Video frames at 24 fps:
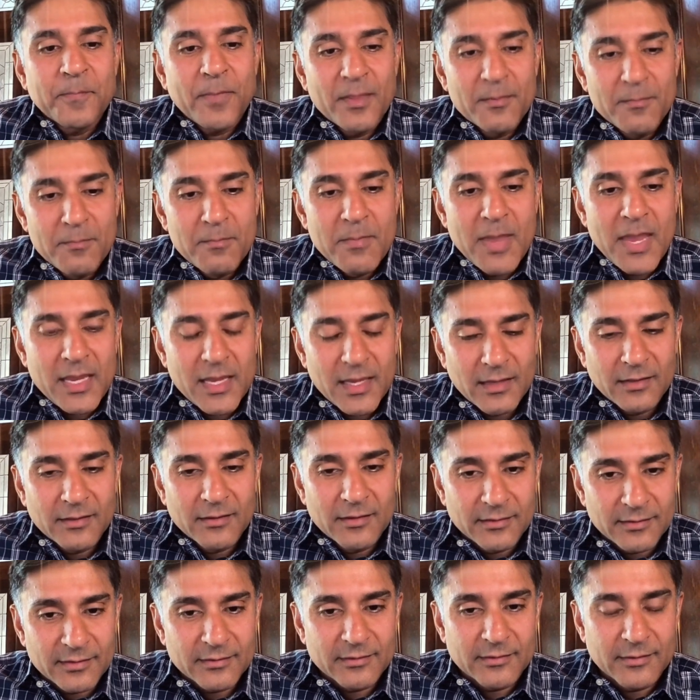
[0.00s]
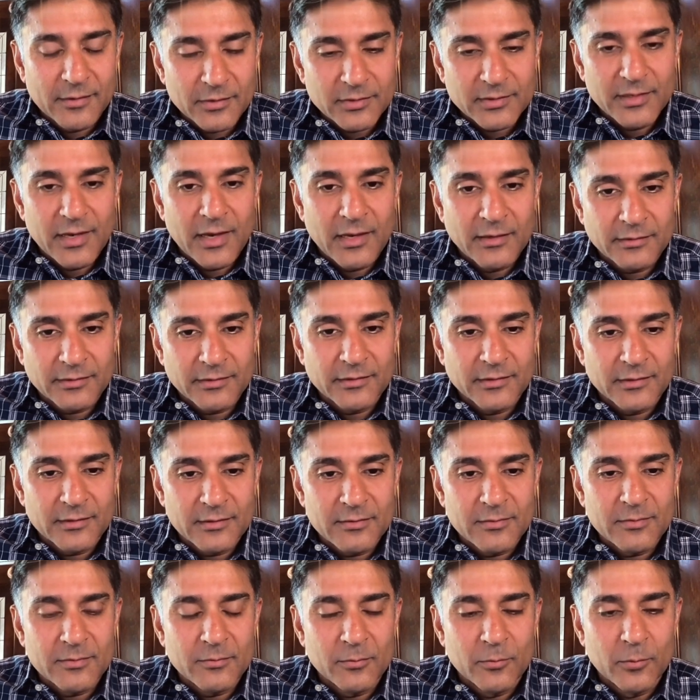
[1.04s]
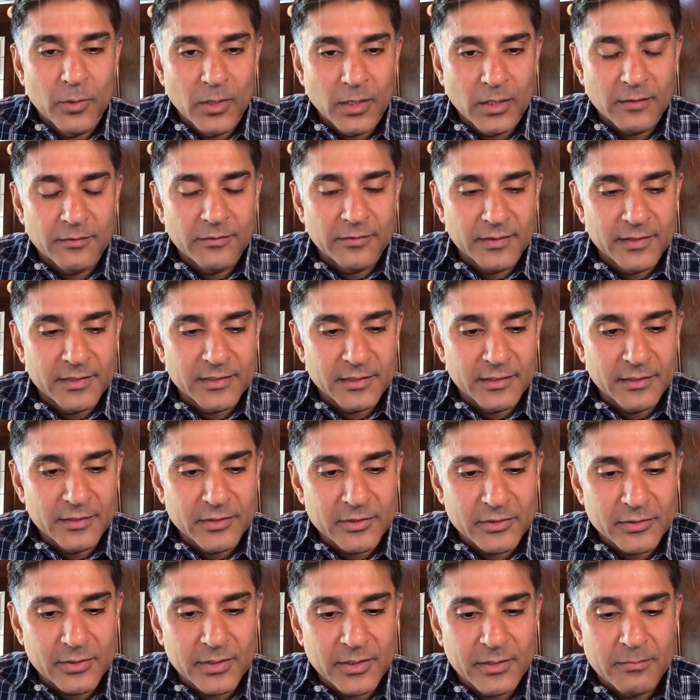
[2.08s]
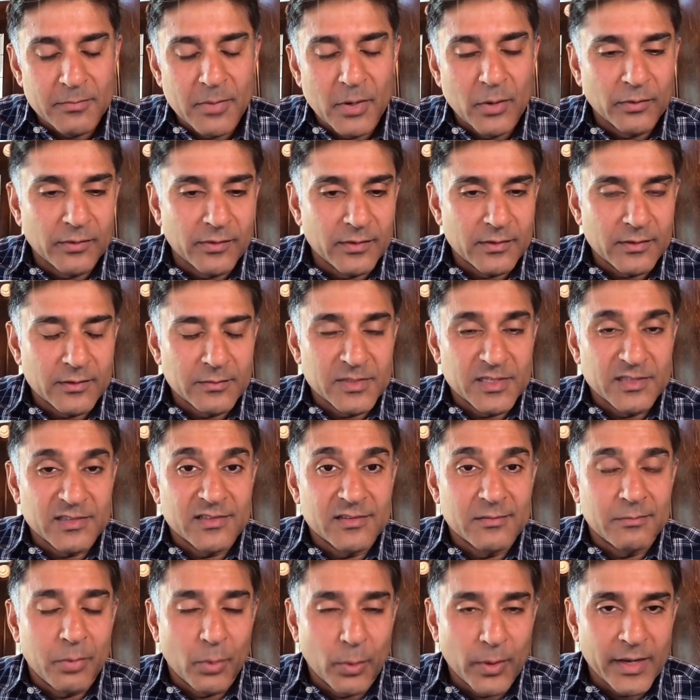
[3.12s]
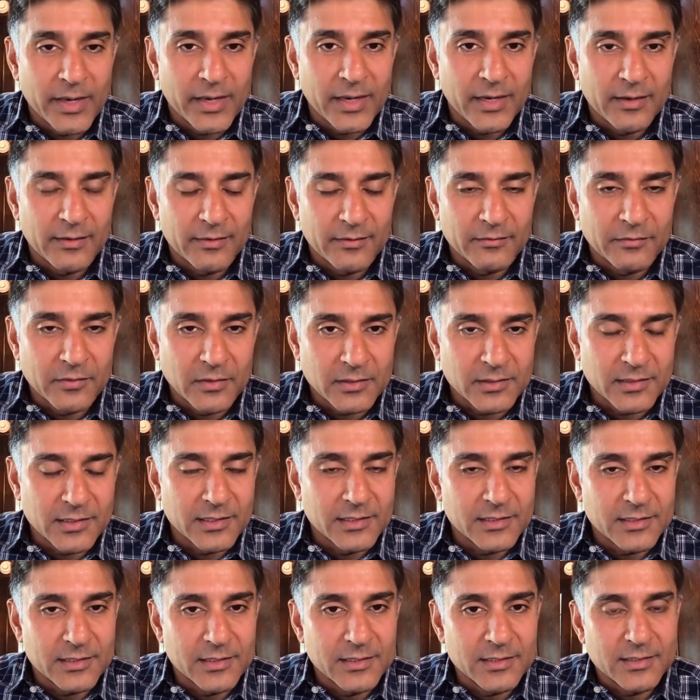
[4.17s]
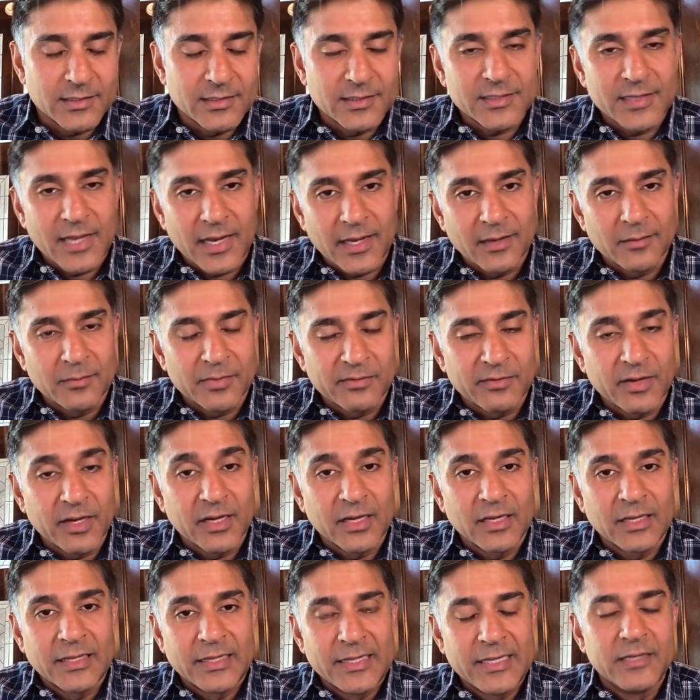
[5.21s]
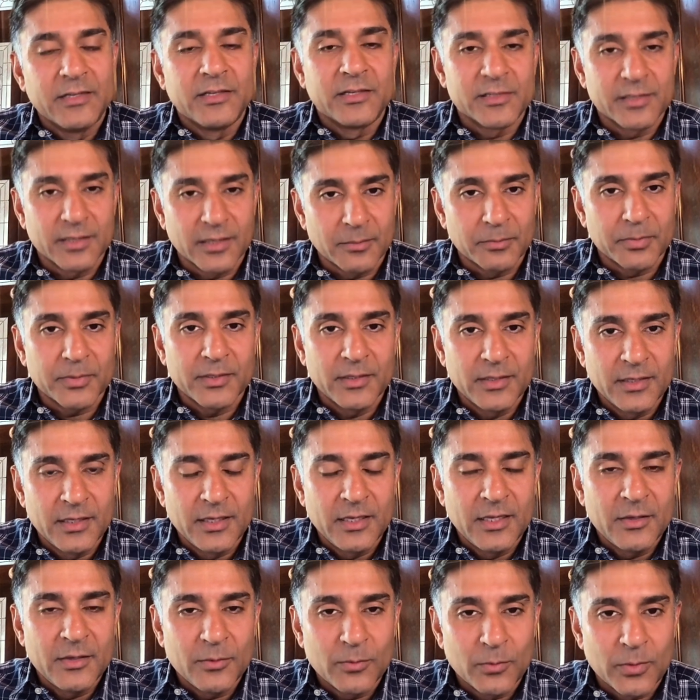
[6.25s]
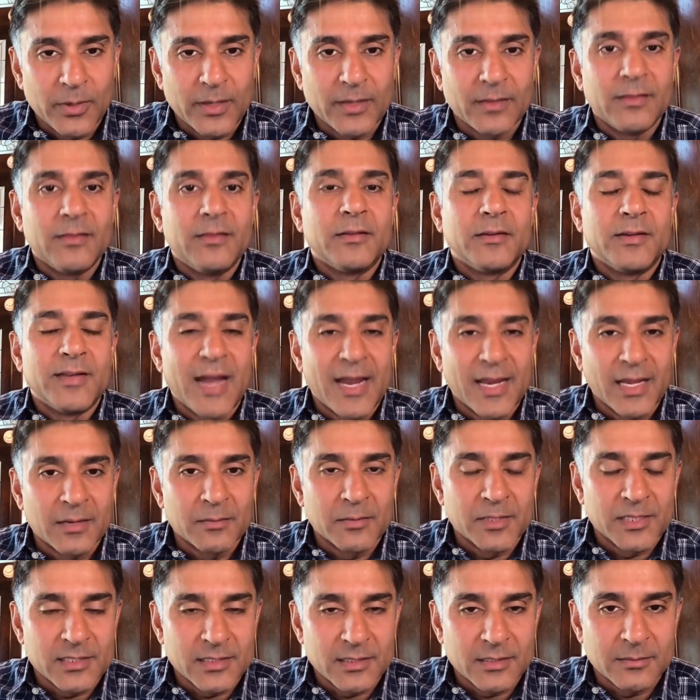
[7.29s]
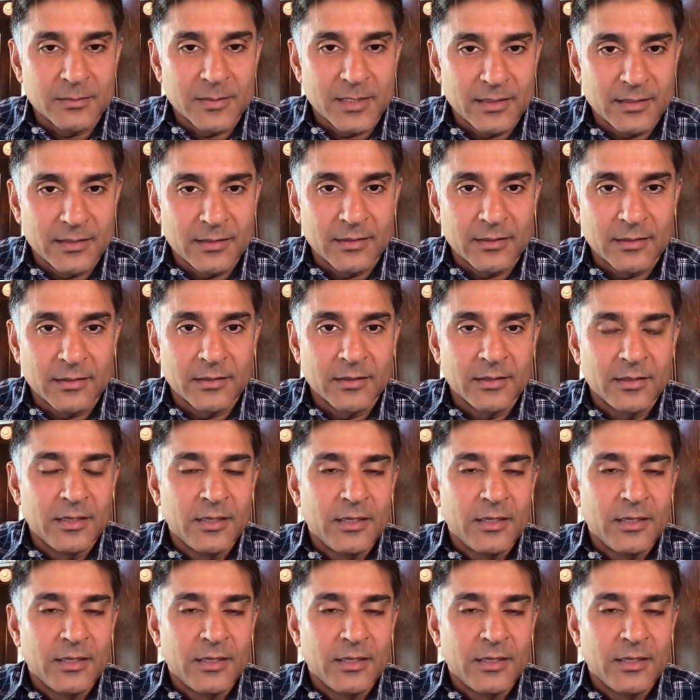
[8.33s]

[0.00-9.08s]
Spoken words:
making this association work for this industry, both in terms of supporting it in the first instance, and second, providing leadership with the dynamism and the